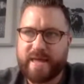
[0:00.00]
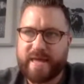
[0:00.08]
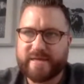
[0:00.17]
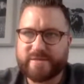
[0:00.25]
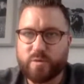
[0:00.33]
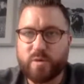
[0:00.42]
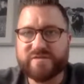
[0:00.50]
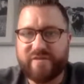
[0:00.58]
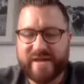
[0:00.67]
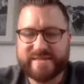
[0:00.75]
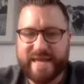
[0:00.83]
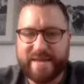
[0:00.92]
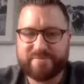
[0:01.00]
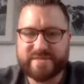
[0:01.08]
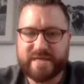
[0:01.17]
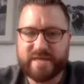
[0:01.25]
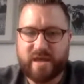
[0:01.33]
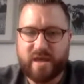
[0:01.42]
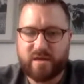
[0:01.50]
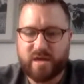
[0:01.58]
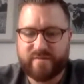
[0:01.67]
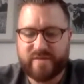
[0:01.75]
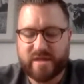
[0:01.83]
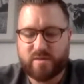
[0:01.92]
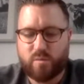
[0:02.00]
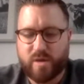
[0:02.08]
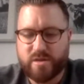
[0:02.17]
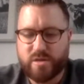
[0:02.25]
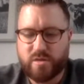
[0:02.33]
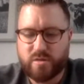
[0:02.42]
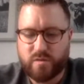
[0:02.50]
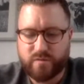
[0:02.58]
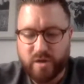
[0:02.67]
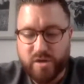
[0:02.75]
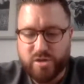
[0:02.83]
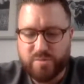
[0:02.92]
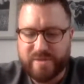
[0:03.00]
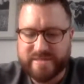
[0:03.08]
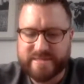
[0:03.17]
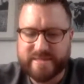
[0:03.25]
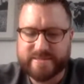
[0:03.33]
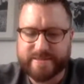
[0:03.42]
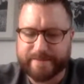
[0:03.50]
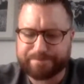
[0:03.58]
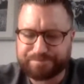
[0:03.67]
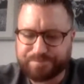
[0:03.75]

it's always very tempting, you know, kind of think when you've got a new business that,